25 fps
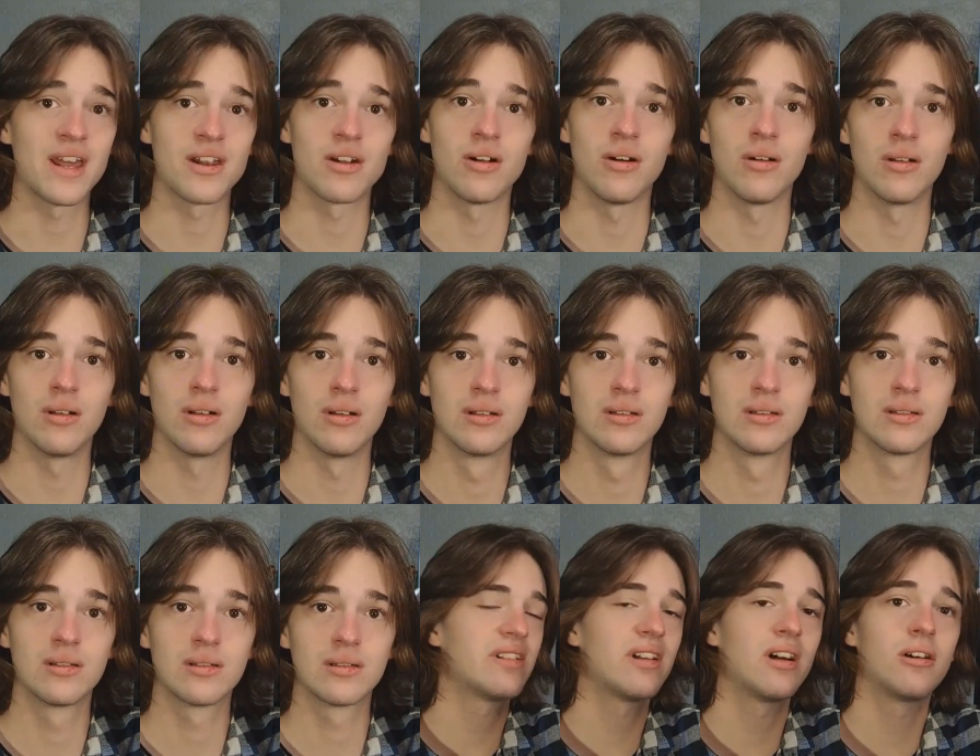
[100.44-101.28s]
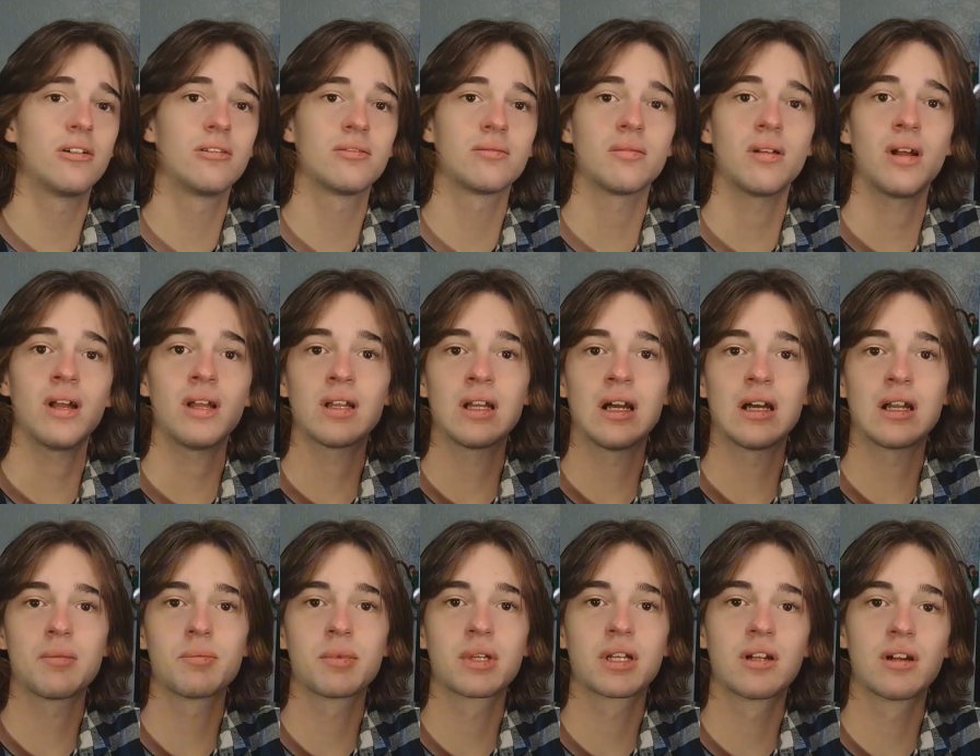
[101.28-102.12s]
all. So I got
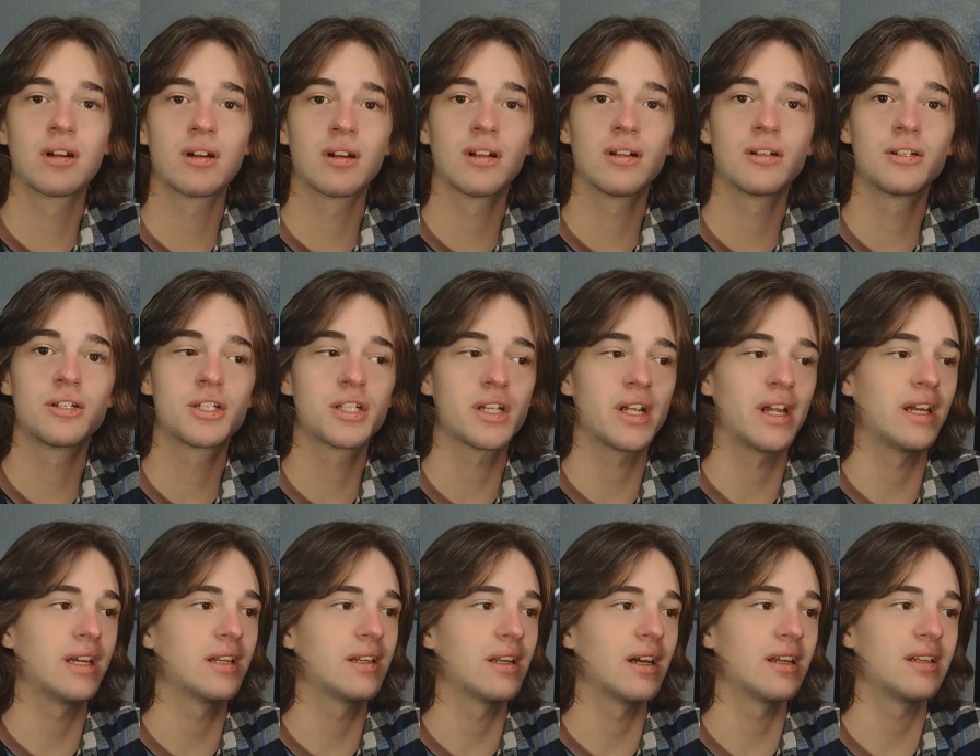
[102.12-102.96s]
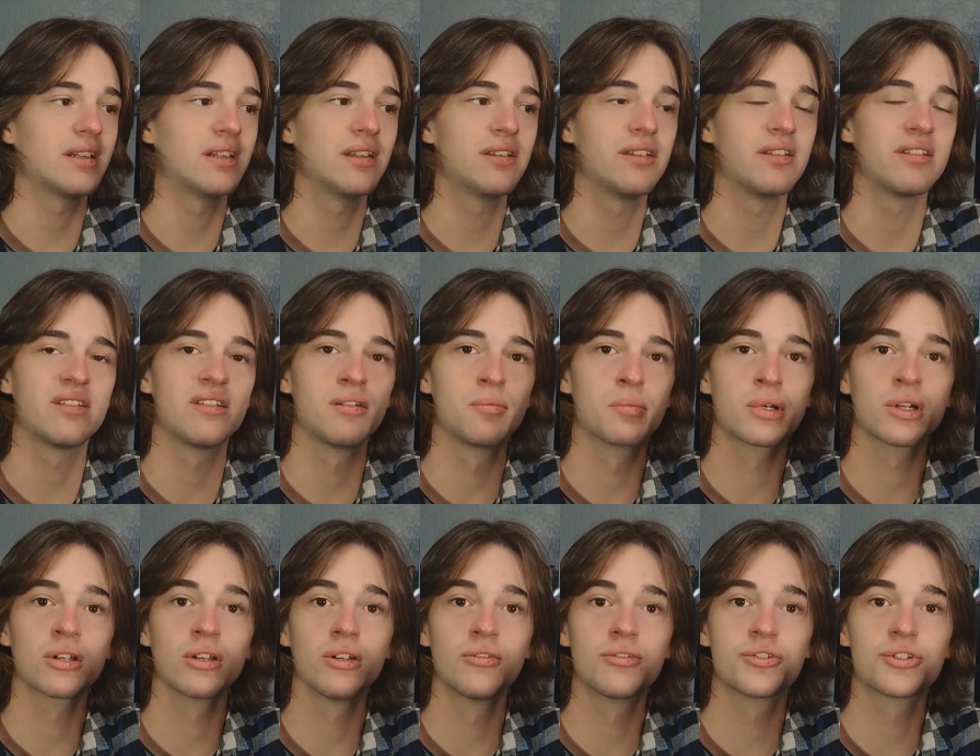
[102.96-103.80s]
up the courage and I did the super
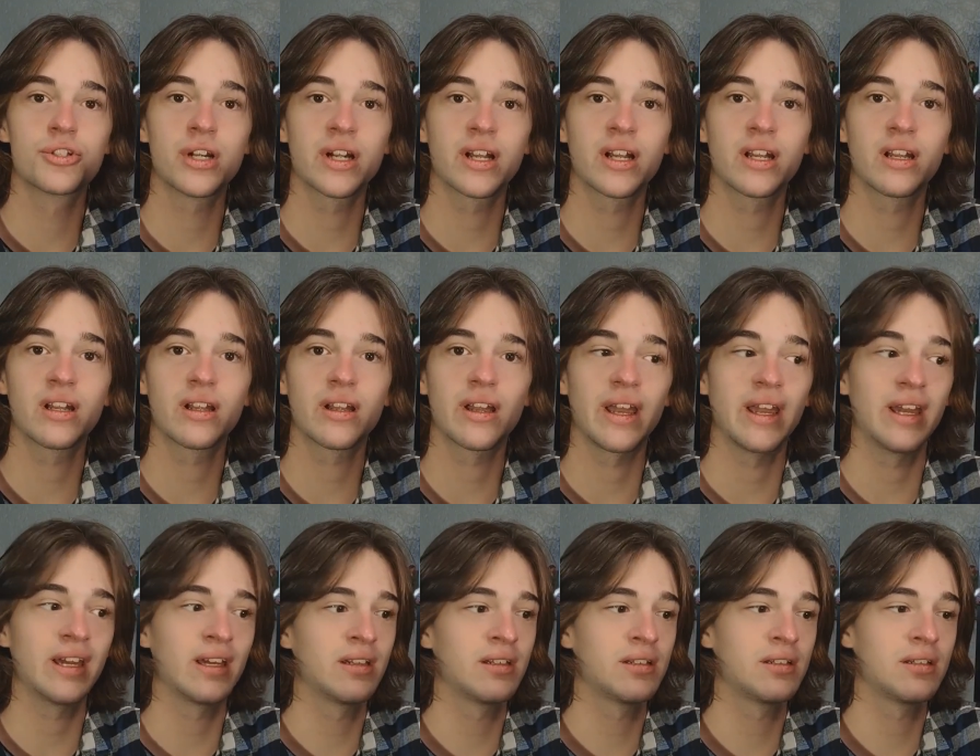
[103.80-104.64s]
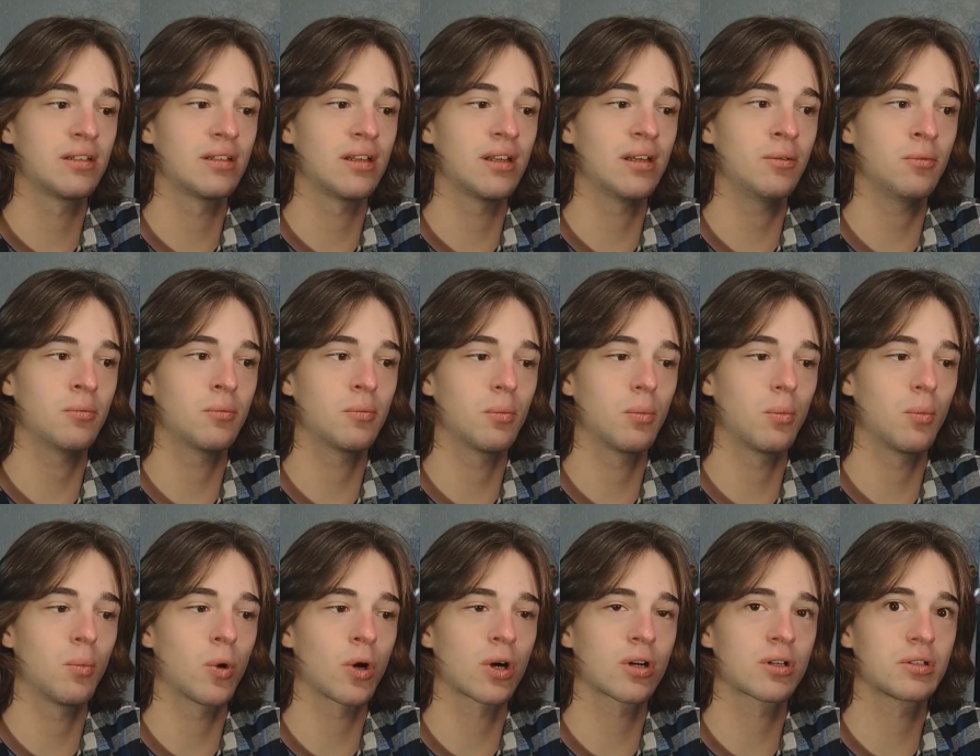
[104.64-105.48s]
glue trick and it
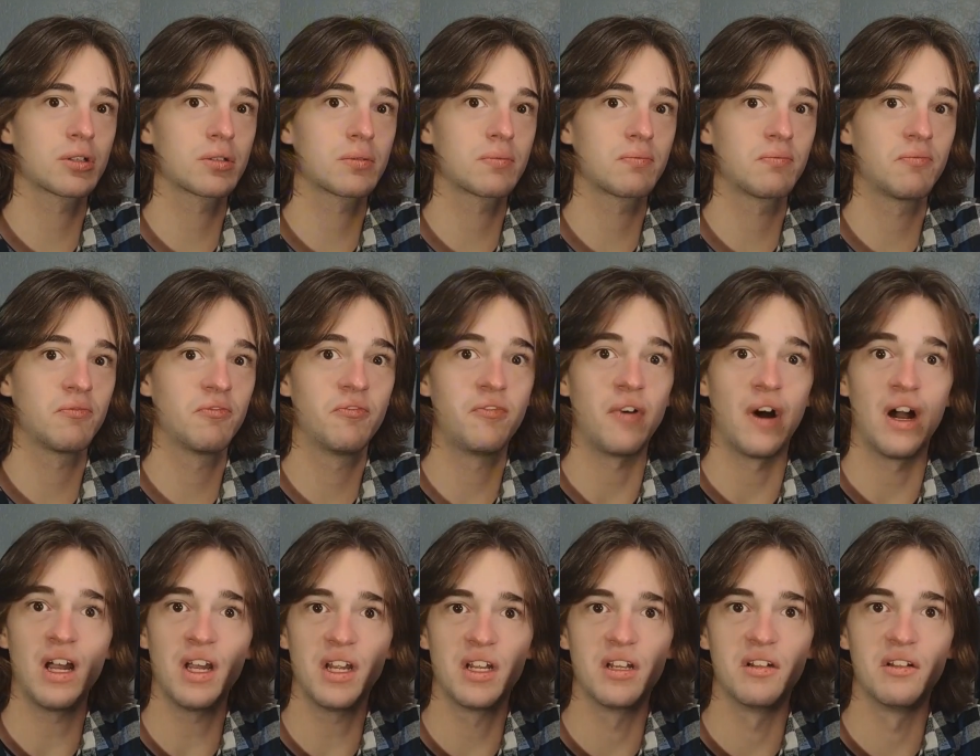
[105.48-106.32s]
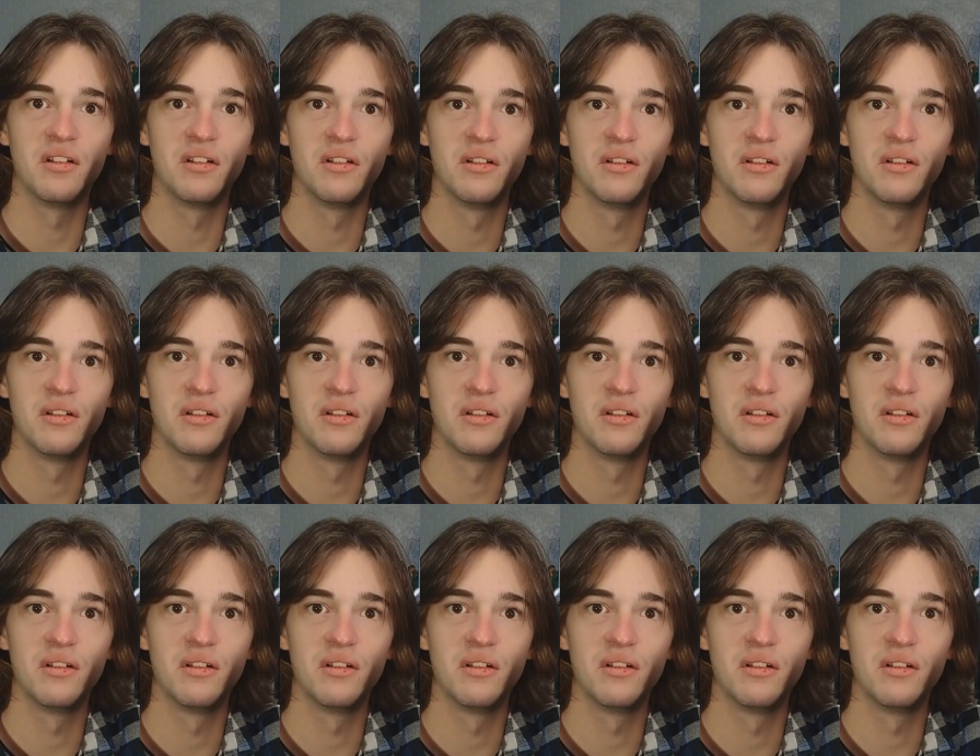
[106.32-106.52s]
worked fine.